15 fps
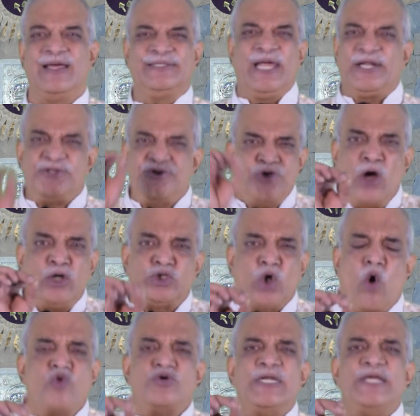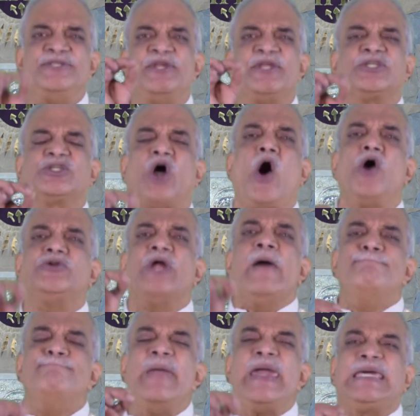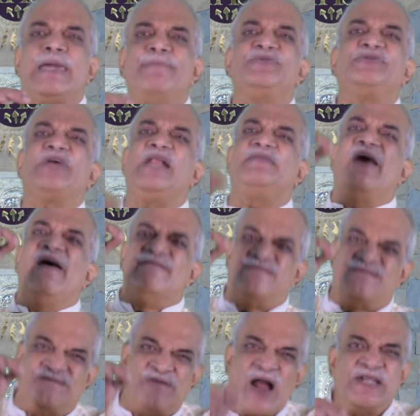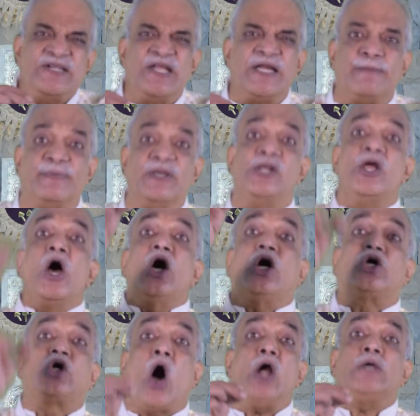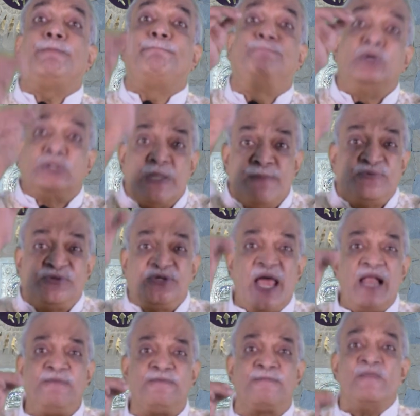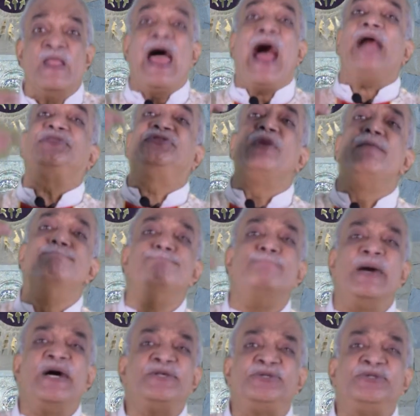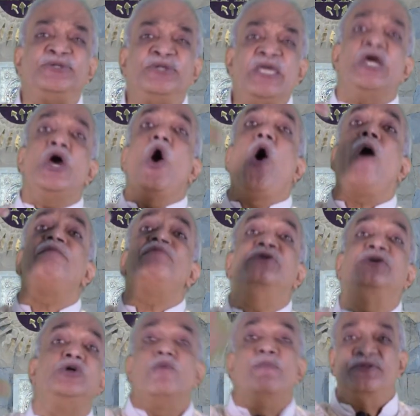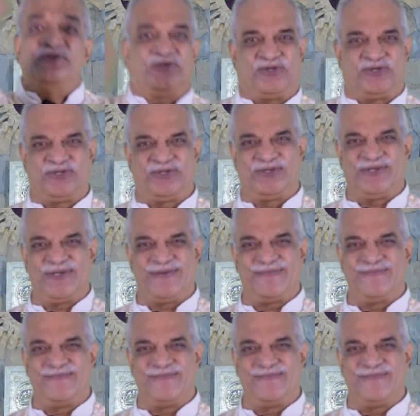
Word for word: that not only did God make himself vulnerable, God put himself at the mercy of humans.